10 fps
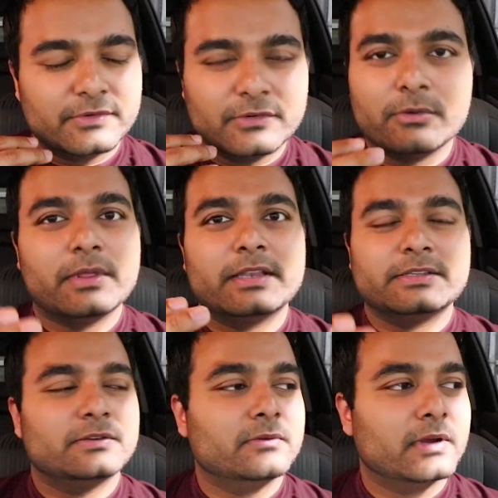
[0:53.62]
show that
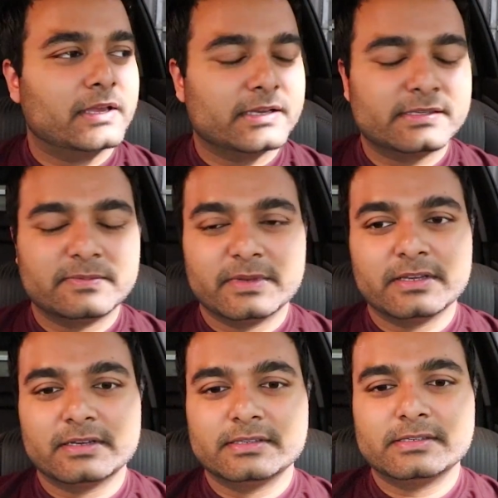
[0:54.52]
to you, I guess,
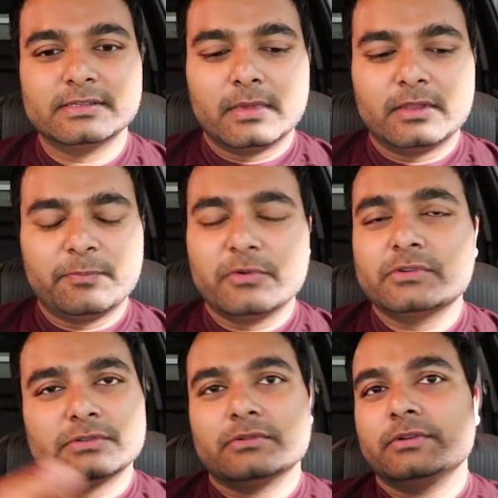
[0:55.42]
because it's
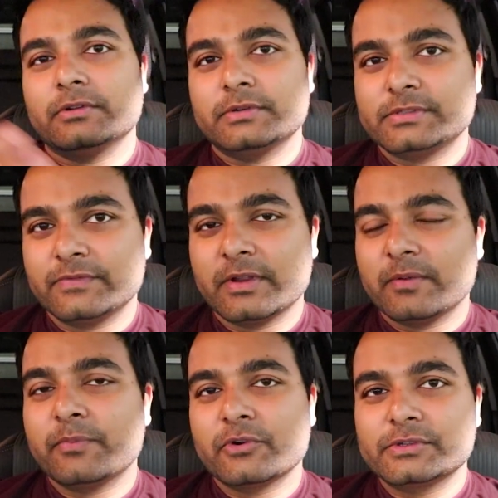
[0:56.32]
personal, you know, it's
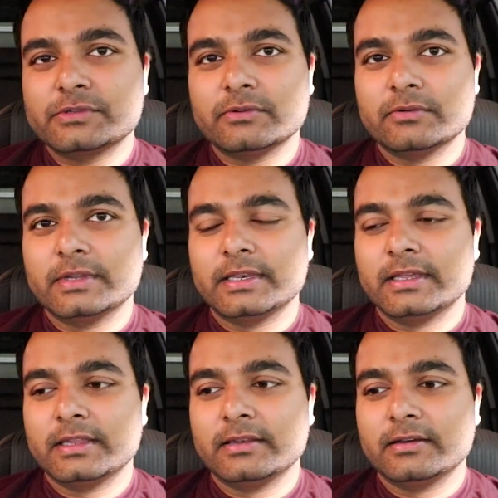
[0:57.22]
very personal. It
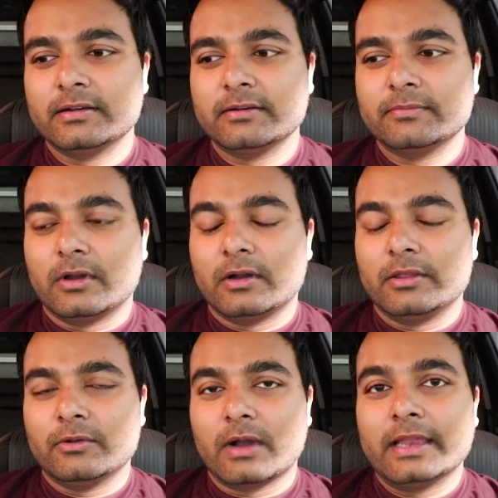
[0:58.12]
can,
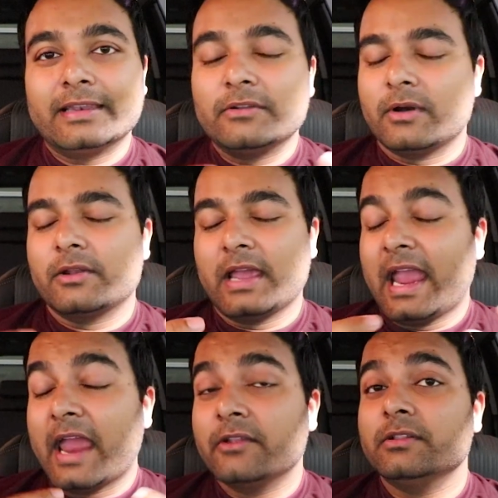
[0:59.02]
you know, I didn't know how to
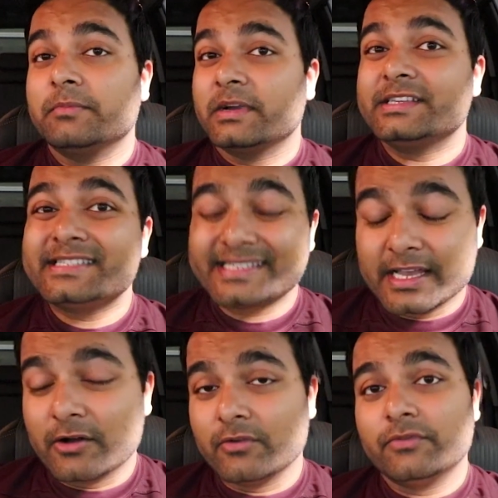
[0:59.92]
handle it
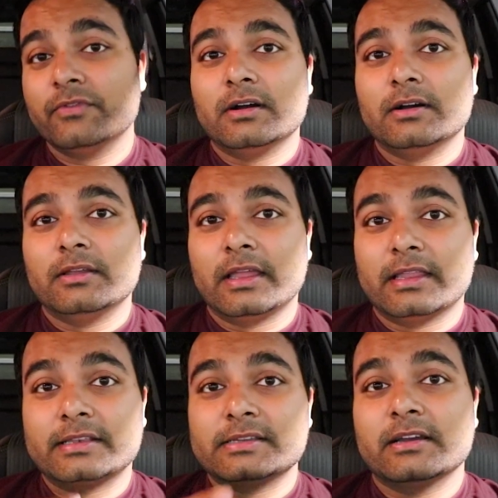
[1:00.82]
myself at
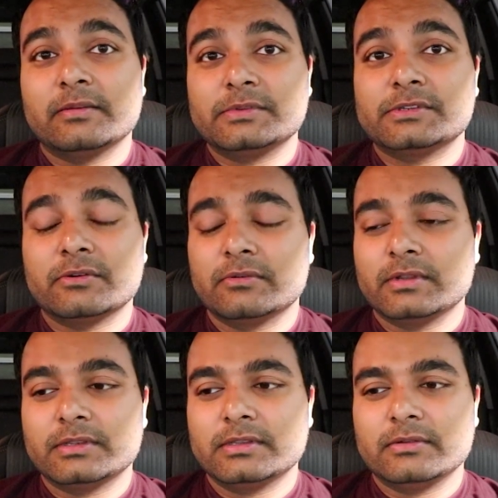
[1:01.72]
that time. So
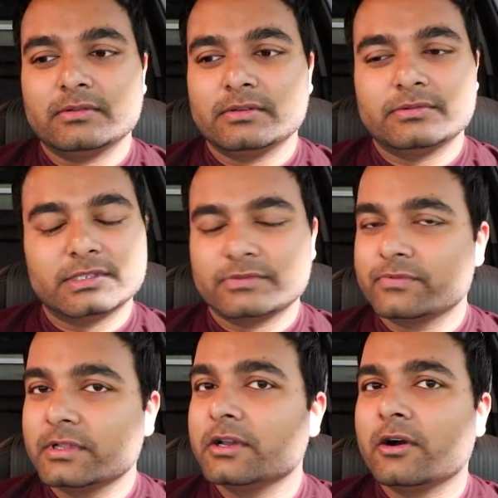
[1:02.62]
it was just
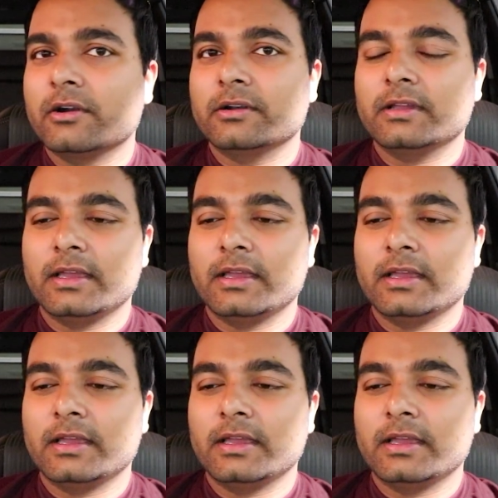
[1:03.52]
really hard.